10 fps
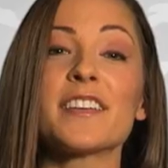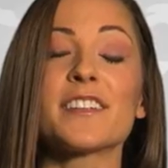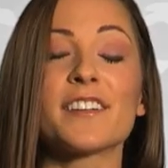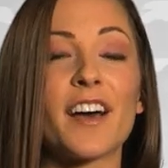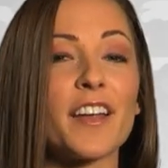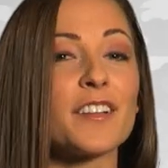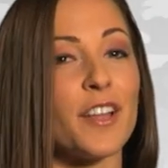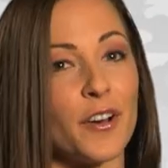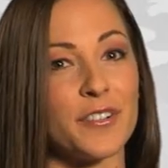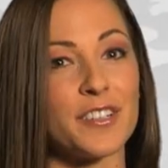guys are not
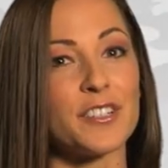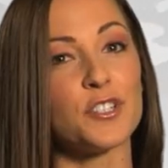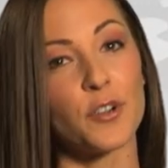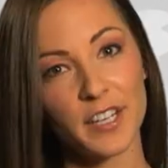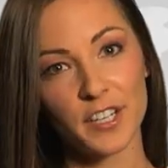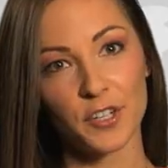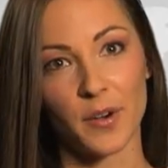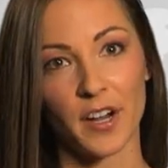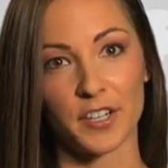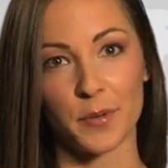alone. Joining you
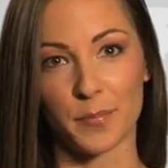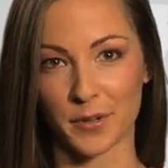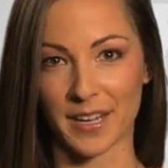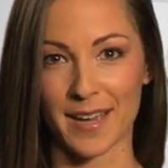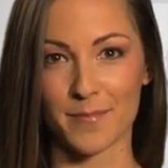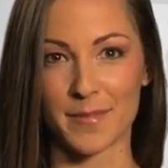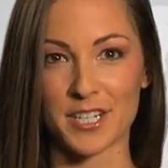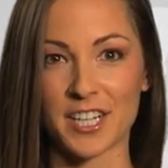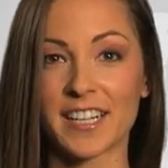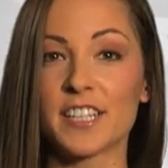on your bootcamp
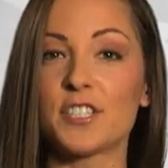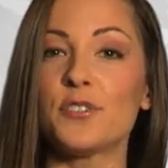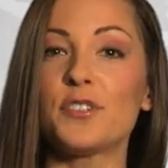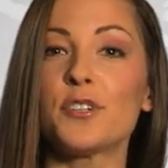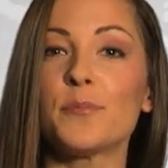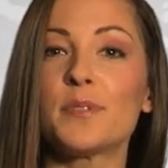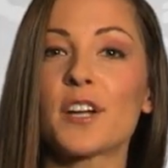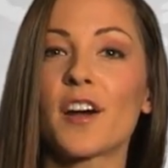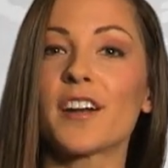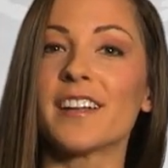mission is YouTube
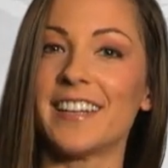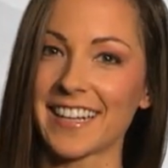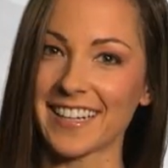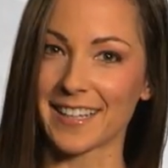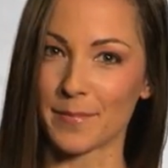star Nikki